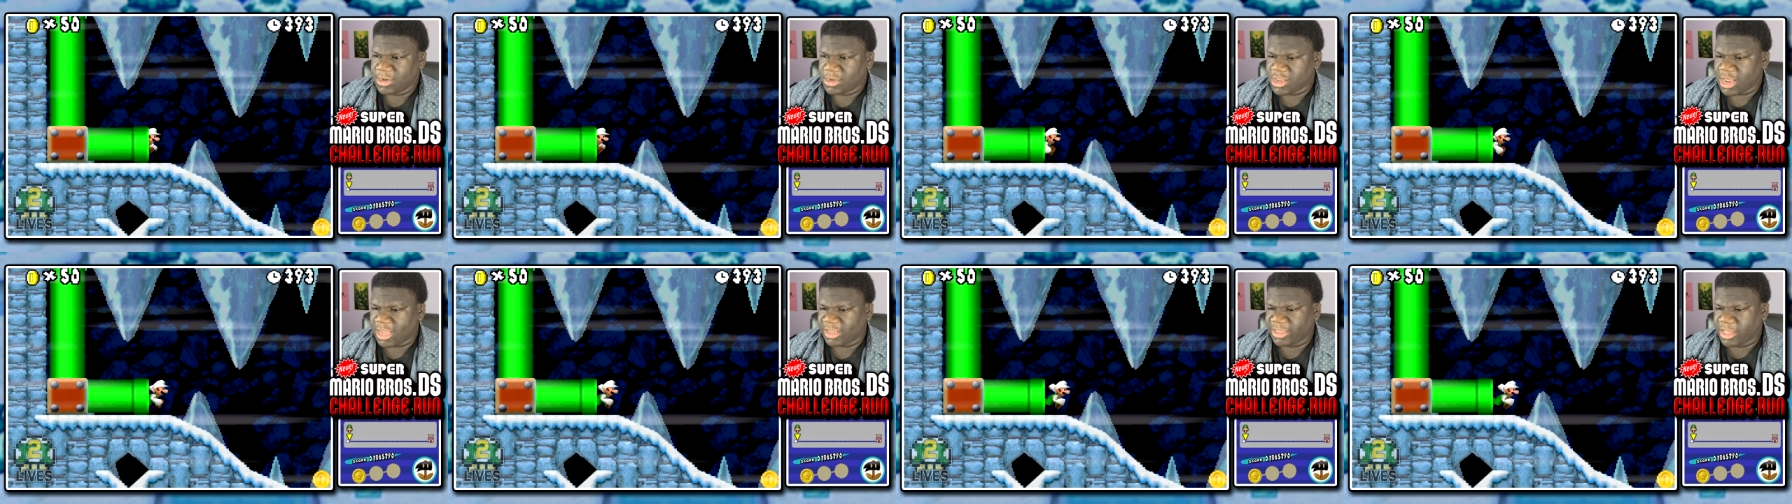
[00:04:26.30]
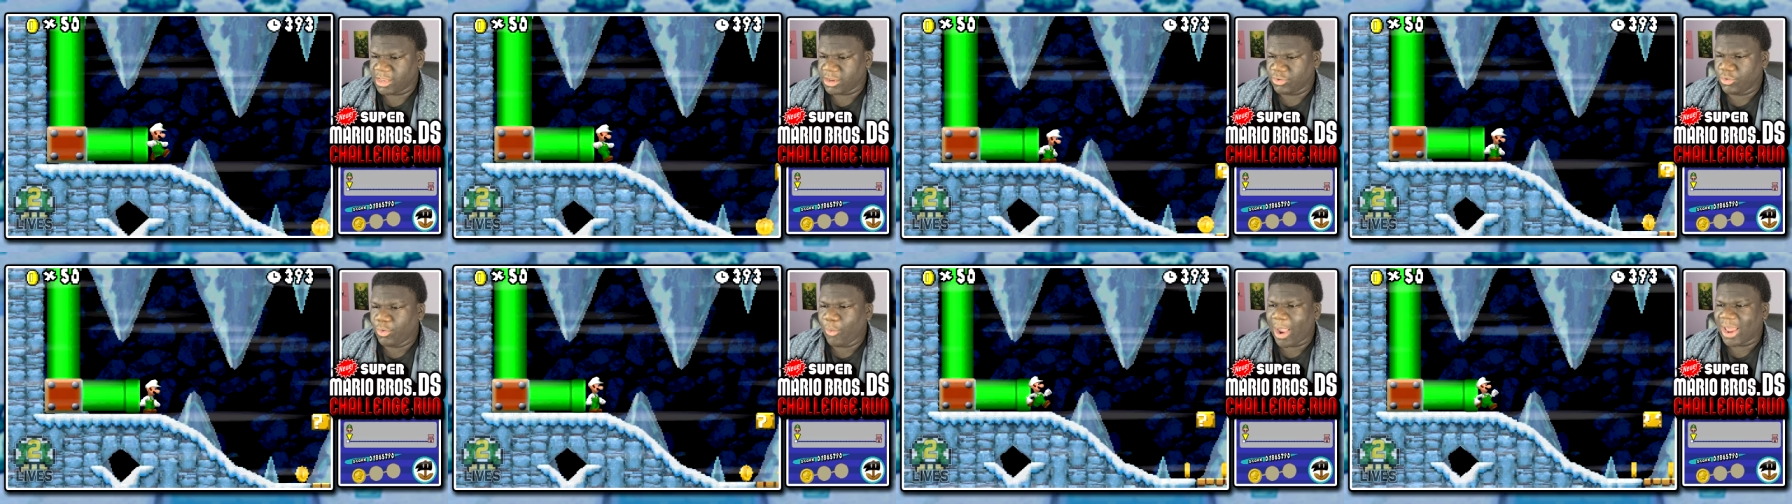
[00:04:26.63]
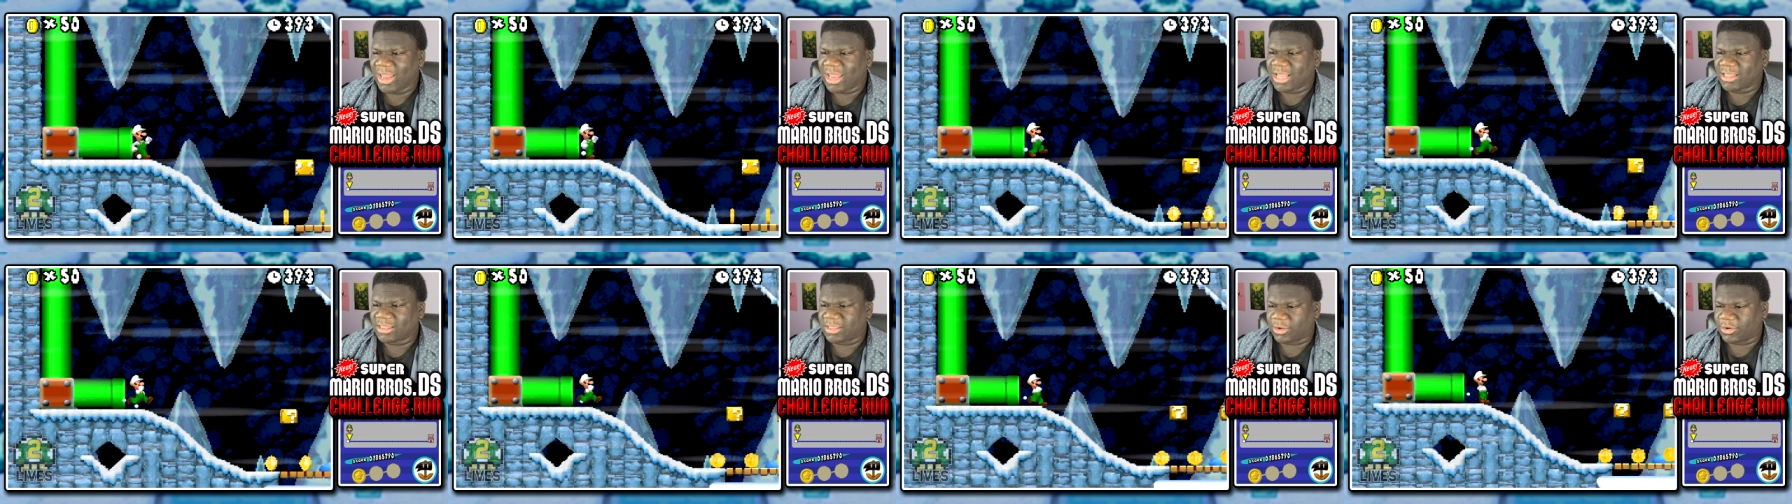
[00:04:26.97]
Check this. Ooh, I
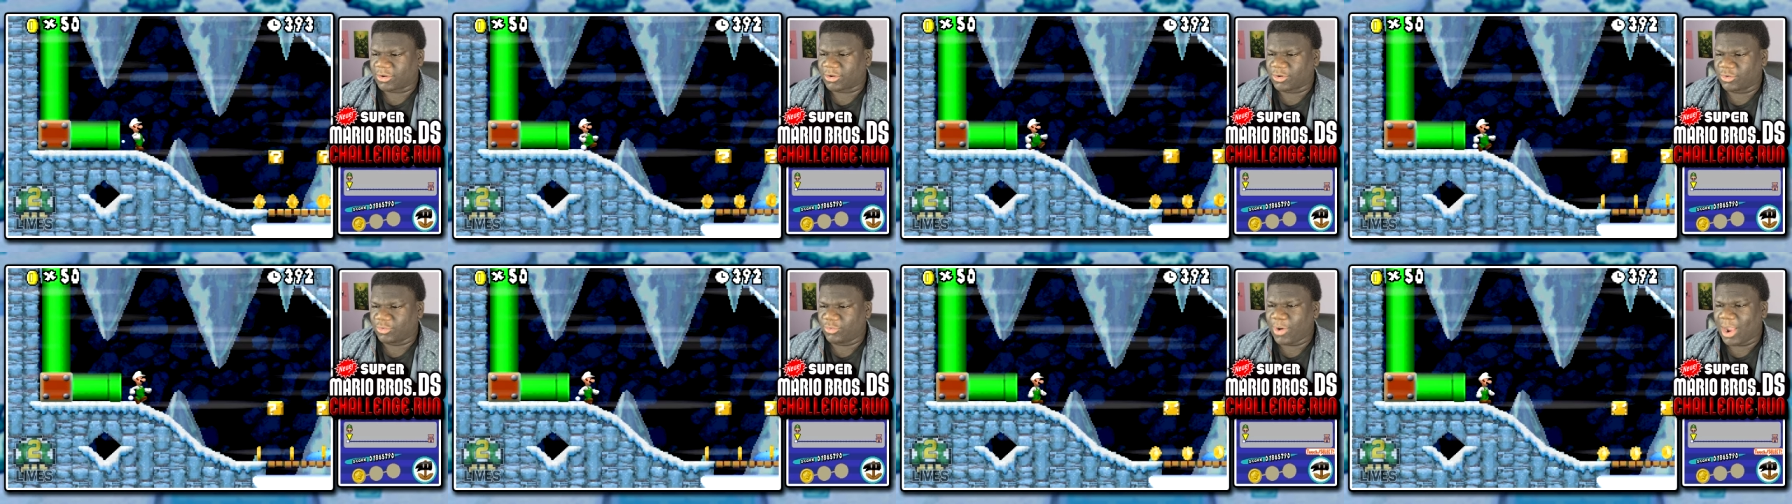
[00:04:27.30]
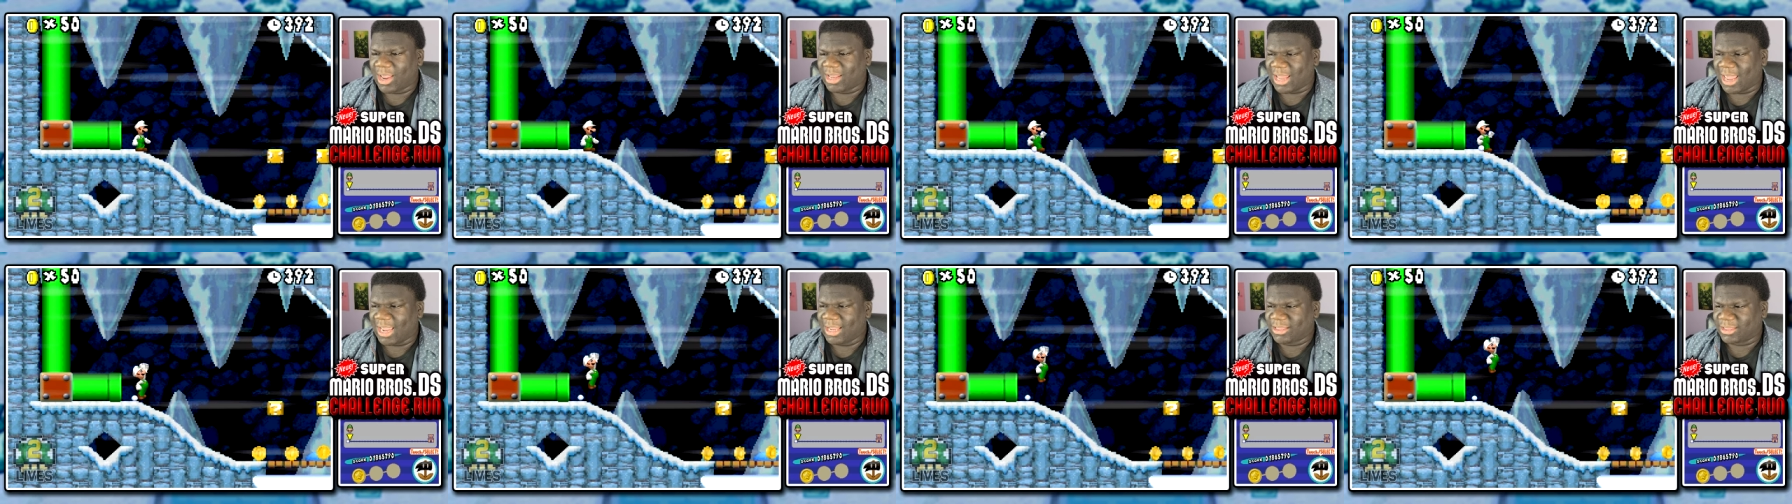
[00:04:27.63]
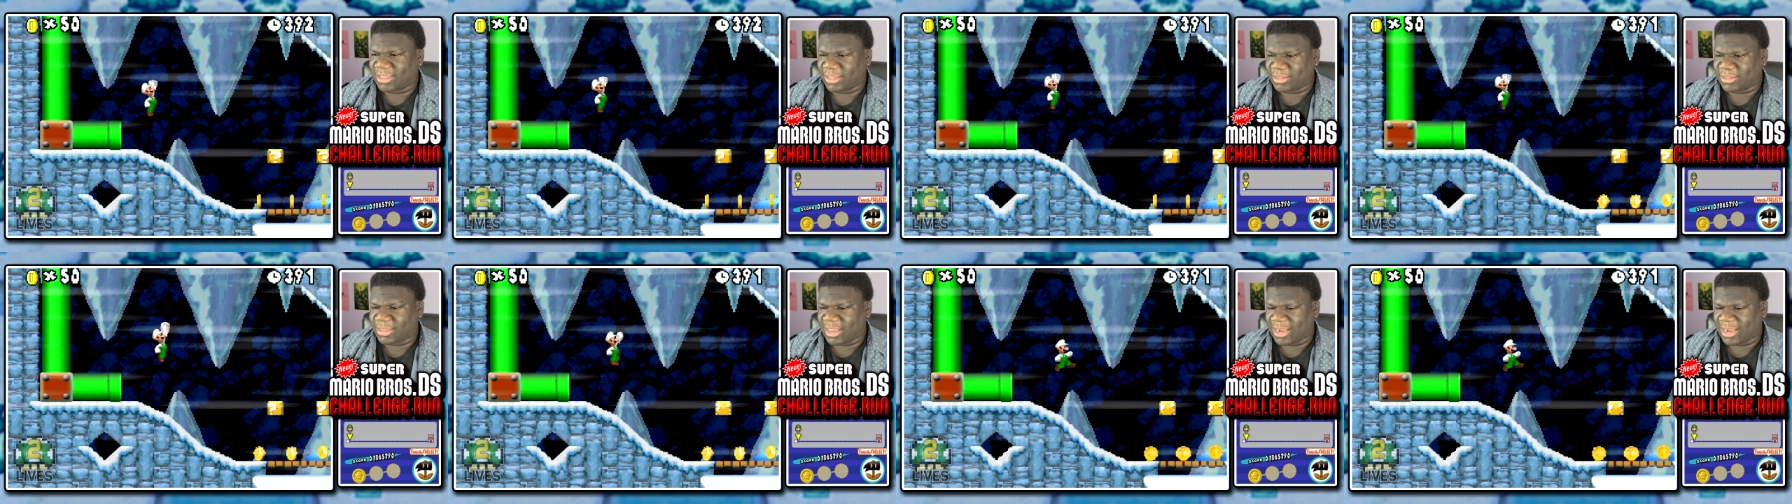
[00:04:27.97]
like the, ooh, I like this,